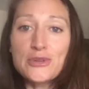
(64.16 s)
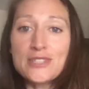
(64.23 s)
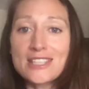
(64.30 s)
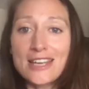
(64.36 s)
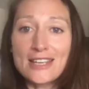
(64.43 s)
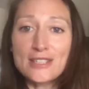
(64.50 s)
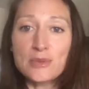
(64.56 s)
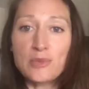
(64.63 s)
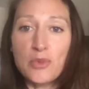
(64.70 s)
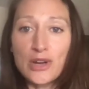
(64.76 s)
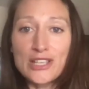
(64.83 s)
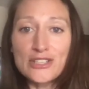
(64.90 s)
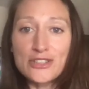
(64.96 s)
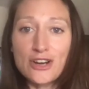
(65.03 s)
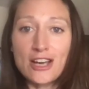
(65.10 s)
it as a
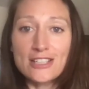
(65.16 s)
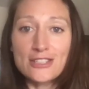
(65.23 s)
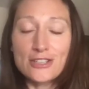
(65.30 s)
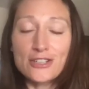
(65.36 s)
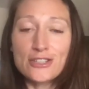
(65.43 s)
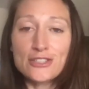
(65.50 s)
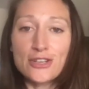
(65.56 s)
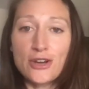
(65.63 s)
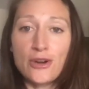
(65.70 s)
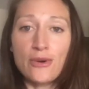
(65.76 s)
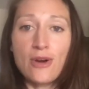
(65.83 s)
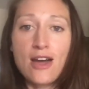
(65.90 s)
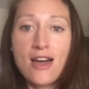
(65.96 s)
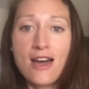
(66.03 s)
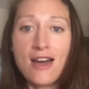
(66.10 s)
moisturizer. So
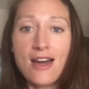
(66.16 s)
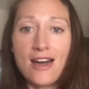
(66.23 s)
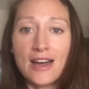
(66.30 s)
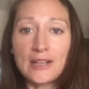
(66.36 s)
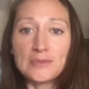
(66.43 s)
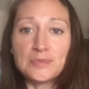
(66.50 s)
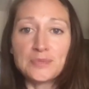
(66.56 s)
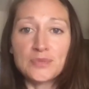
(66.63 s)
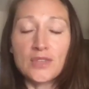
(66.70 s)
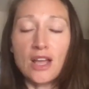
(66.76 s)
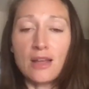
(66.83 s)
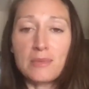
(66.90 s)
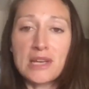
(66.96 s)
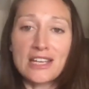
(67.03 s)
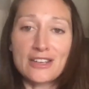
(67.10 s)

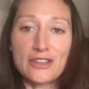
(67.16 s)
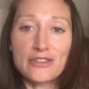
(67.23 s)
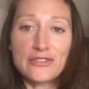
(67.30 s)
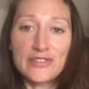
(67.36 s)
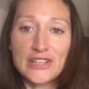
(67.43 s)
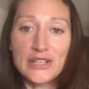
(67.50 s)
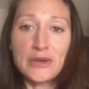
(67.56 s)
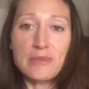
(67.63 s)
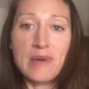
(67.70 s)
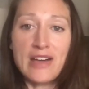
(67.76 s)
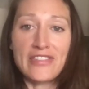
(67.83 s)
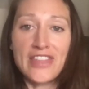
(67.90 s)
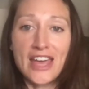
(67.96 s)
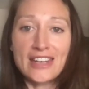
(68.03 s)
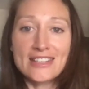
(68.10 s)
I'll make another video
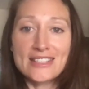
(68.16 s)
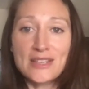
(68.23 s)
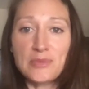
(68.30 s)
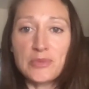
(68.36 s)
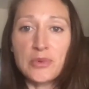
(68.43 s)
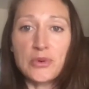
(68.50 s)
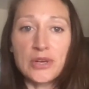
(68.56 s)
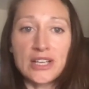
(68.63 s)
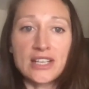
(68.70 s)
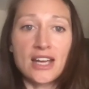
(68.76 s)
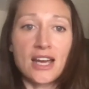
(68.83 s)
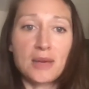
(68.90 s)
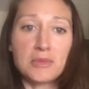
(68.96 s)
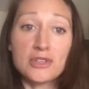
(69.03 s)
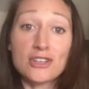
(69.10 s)
about that at some point.
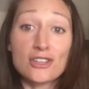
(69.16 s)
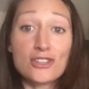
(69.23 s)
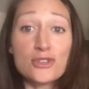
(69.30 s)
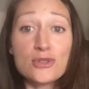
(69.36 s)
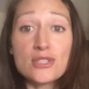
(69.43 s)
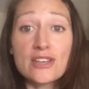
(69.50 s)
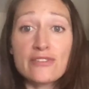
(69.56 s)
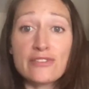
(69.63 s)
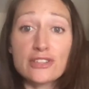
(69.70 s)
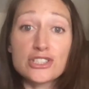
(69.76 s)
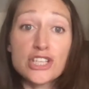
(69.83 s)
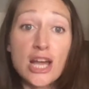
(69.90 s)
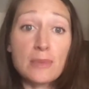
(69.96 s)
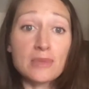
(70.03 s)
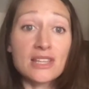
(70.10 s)
You can use it for
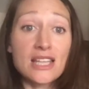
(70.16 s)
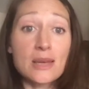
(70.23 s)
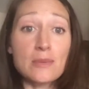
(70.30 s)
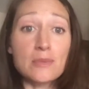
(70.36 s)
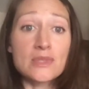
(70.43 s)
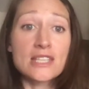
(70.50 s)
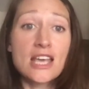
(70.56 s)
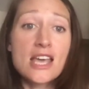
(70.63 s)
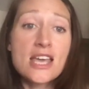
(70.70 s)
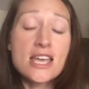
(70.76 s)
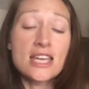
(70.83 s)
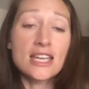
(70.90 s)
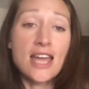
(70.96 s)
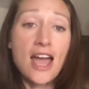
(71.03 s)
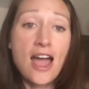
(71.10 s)
chapped lips.
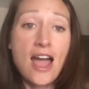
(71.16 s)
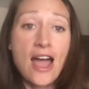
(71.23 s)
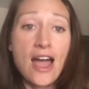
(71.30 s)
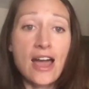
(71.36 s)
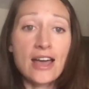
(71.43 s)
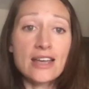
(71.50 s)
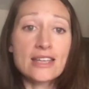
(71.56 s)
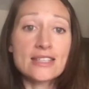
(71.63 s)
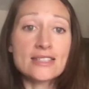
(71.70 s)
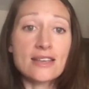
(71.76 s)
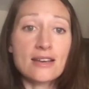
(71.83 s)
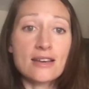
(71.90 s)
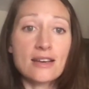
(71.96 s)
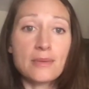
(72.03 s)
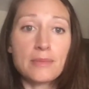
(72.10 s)
It has
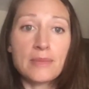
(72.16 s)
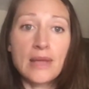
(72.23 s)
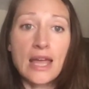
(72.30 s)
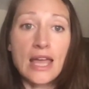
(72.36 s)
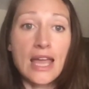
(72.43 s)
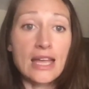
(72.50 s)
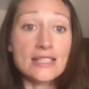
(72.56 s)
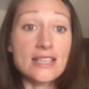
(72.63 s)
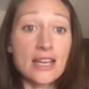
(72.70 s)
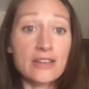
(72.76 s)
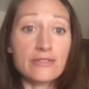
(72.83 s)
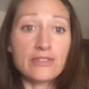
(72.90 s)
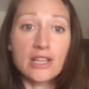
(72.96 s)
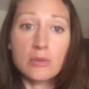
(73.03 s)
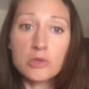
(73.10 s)

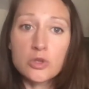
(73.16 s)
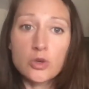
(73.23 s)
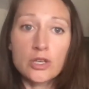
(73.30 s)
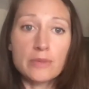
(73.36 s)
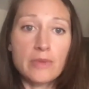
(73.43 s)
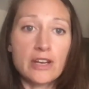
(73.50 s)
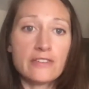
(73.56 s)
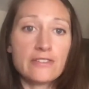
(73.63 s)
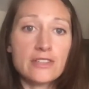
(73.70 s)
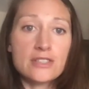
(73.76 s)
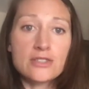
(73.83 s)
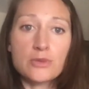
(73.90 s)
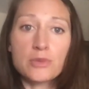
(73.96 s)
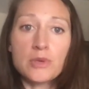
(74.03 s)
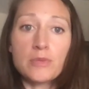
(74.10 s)
anti-inflammatory benefits,
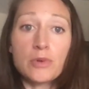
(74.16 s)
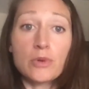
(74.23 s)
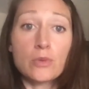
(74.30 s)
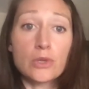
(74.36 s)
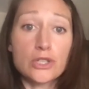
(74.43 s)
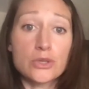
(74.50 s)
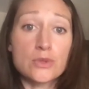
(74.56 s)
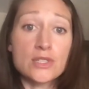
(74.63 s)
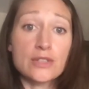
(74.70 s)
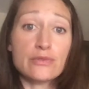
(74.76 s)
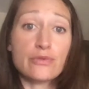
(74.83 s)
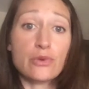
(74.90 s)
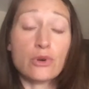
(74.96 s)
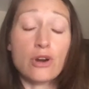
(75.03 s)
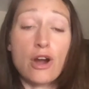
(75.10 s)
so people will use it
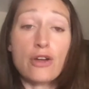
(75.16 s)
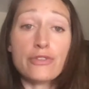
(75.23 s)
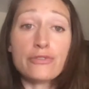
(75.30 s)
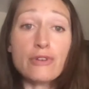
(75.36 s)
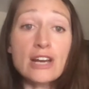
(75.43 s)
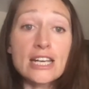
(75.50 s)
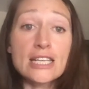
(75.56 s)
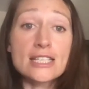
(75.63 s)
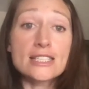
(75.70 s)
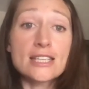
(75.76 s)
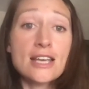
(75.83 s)
for arthritis.